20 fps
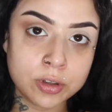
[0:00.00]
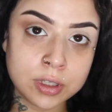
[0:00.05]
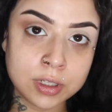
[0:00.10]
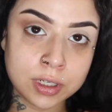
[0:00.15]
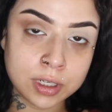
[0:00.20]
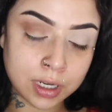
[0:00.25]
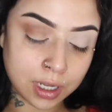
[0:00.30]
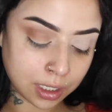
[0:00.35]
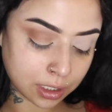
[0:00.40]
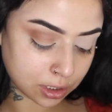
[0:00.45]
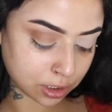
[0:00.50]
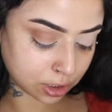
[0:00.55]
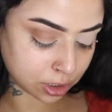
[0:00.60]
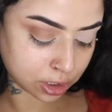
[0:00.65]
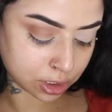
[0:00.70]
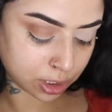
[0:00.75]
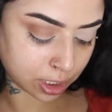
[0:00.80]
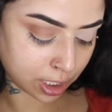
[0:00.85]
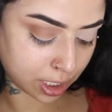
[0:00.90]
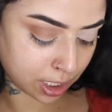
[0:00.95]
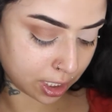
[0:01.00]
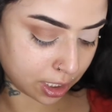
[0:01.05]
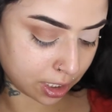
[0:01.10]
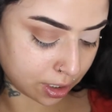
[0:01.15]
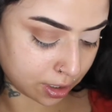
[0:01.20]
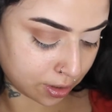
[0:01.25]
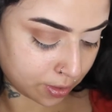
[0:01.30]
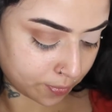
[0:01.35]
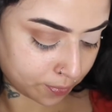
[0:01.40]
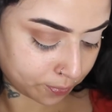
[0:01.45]
the next
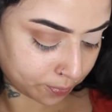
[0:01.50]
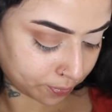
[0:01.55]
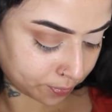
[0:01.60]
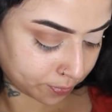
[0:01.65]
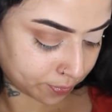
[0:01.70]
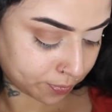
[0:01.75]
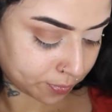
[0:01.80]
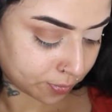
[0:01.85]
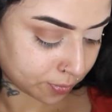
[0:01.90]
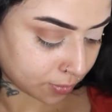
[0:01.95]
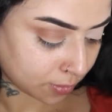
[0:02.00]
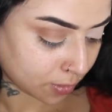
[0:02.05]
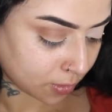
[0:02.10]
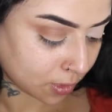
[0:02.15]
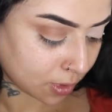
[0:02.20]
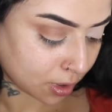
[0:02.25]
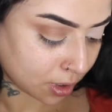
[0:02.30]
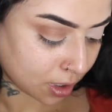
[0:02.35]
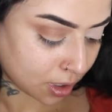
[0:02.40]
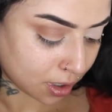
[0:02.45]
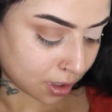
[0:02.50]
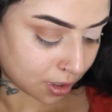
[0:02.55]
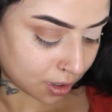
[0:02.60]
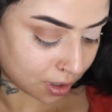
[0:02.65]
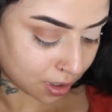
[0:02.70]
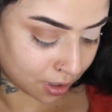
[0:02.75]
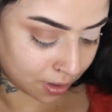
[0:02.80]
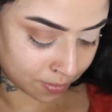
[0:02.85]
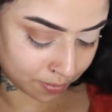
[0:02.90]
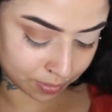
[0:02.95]
shade,
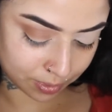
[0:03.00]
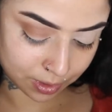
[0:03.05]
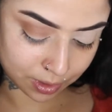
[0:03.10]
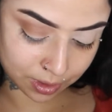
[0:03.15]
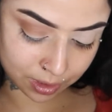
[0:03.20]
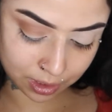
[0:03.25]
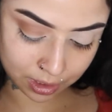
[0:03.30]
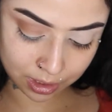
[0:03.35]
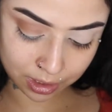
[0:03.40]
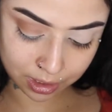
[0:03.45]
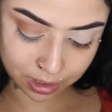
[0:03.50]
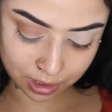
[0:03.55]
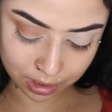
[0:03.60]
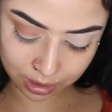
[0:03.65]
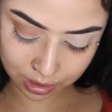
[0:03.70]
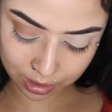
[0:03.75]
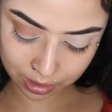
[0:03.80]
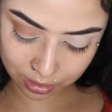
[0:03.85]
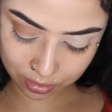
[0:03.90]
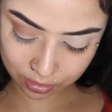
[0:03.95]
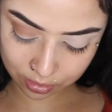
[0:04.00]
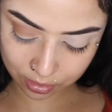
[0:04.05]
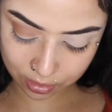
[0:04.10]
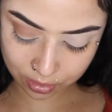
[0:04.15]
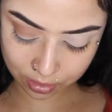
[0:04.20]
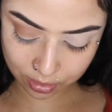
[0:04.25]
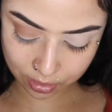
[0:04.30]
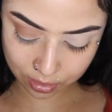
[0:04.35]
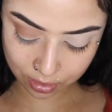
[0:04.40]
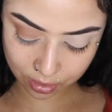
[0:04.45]
I'm thinking
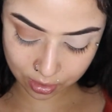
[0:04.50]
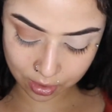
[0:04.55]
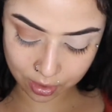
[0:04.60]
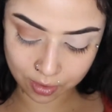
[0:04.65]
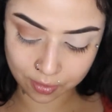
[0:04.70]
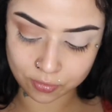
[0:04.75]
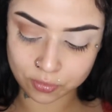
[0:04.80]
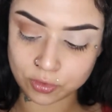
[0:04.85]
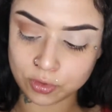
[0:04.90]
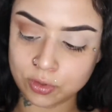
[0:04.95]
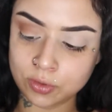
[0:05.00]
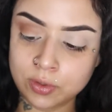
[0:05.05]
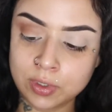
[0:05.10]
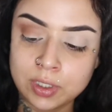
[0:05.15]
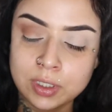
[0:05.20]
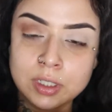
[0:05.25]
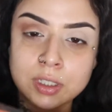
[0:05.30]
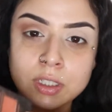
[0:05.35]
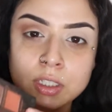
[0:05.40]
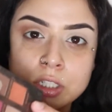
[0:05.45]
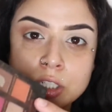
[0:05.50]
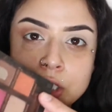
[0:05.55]
of doing this